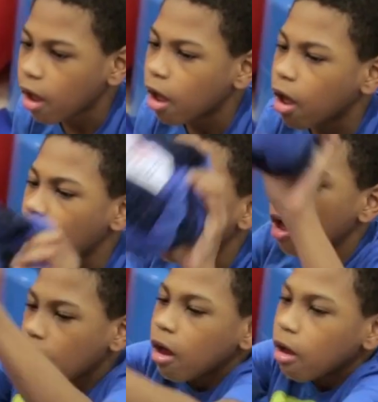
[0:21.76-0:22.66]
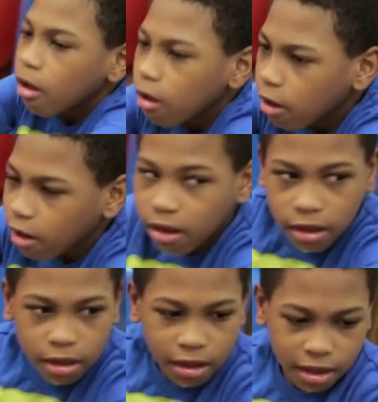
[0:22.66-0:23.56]
own business, I'm flexible, I can
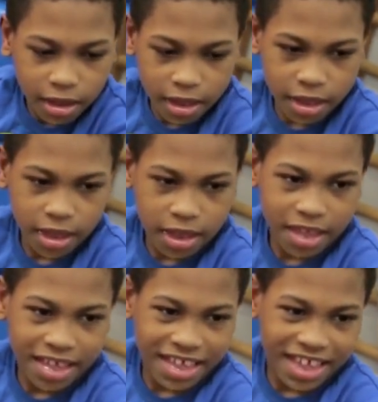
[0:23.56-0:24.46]
make my own schedule.